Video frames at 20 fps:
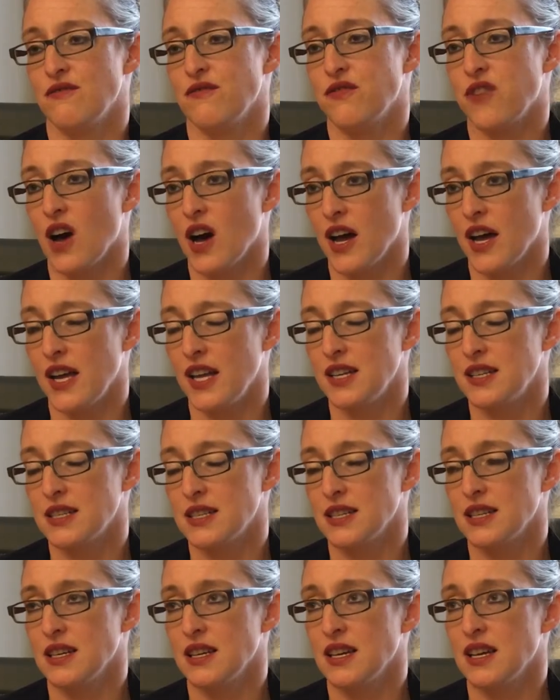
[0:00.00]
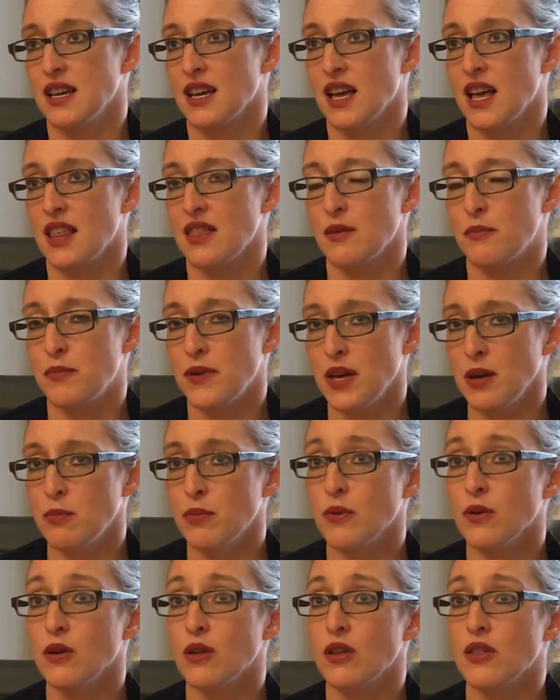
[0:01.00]
find the
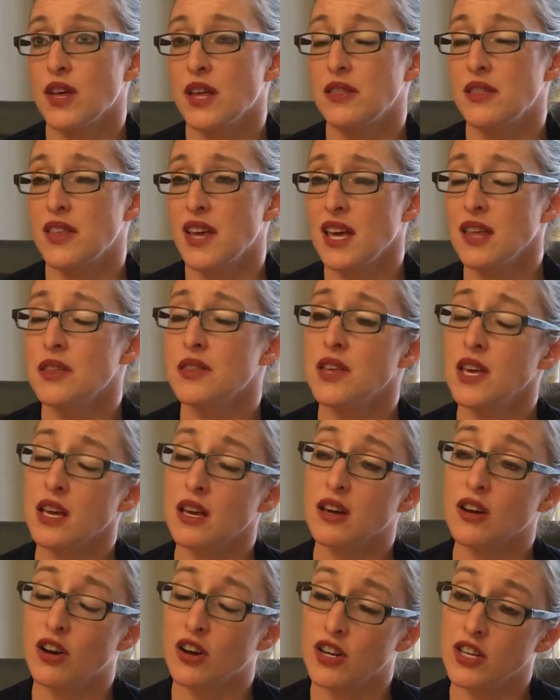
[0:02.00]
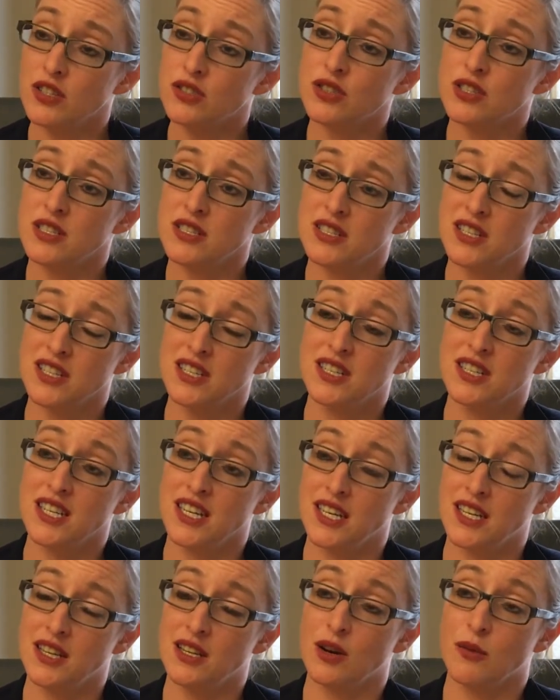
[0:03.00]
people that they think are interested
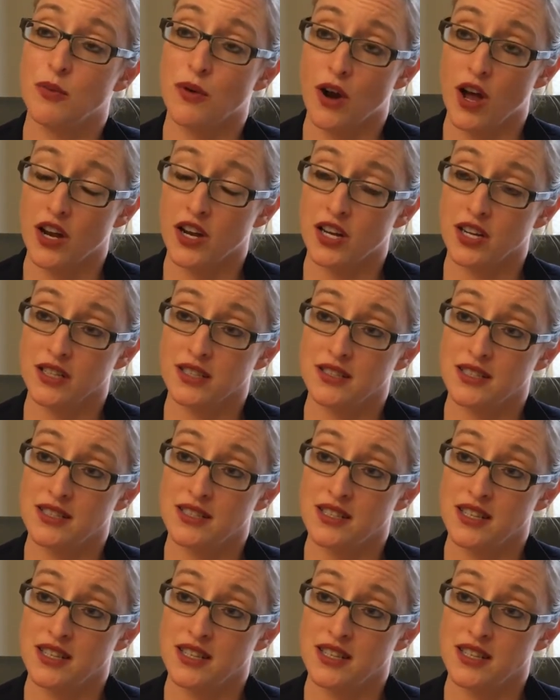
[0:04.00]
in their products.